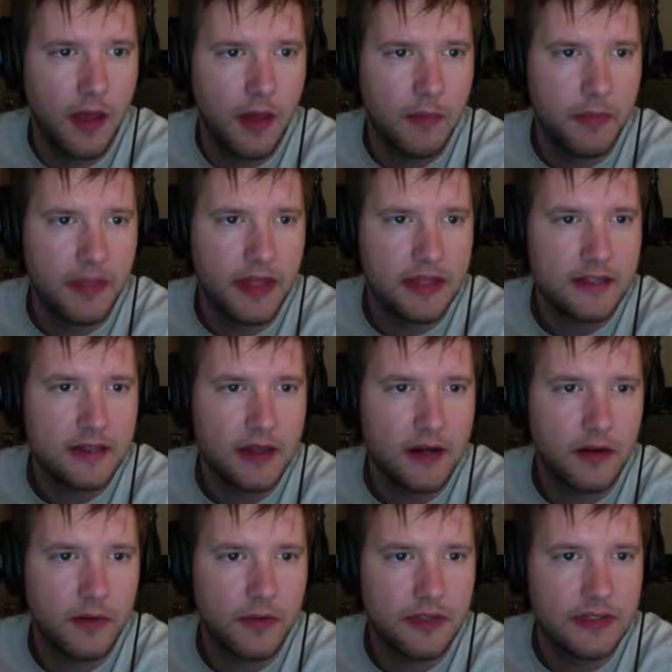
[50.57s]
But that's not
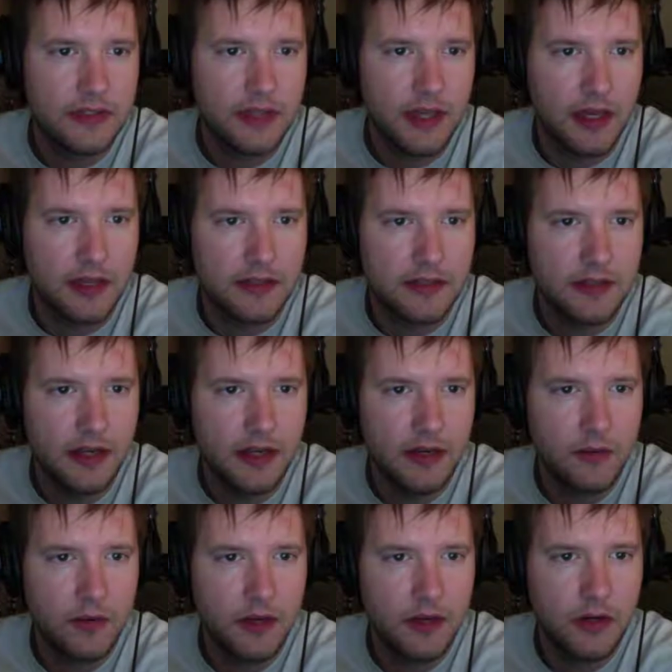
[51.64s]
always the case.
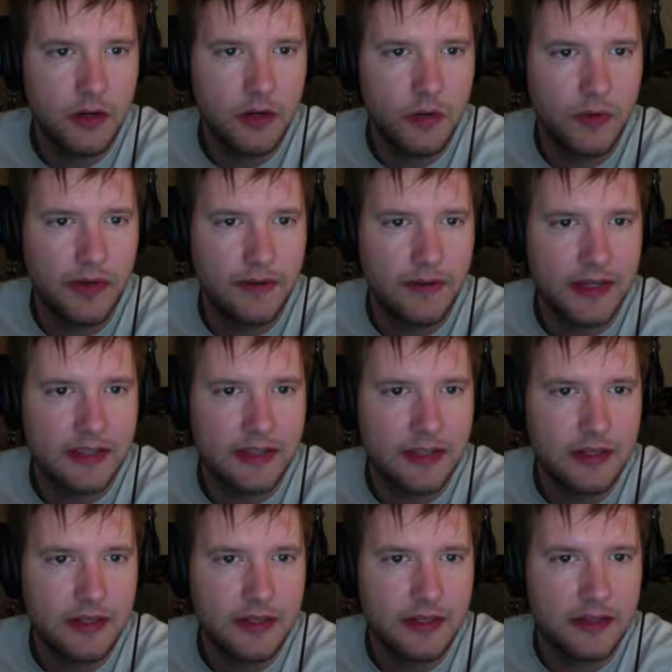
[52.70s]
Anyone who
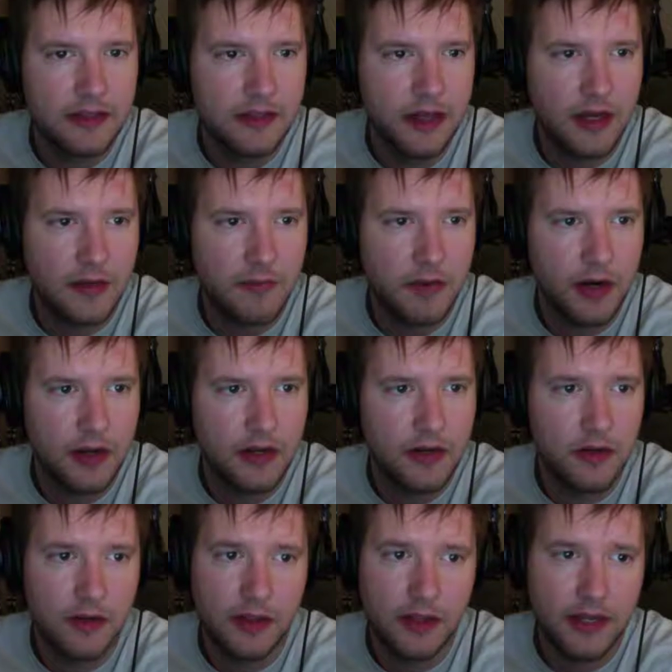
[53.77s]
invested in the stock market
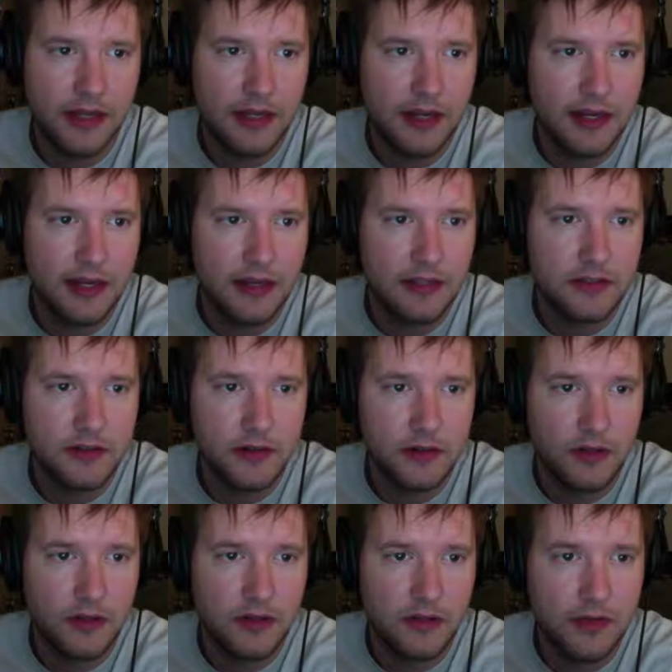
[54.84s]
during the late 90s or
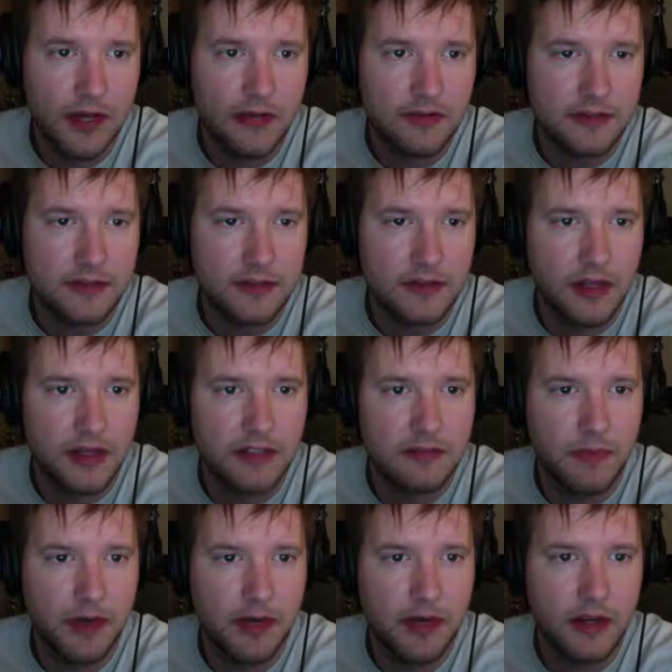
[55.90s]
early 2000s lost
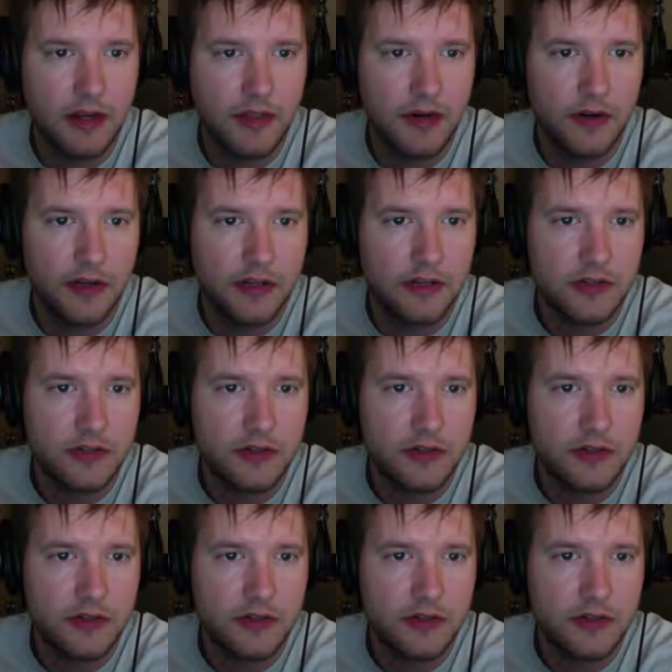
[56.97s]
money on their initial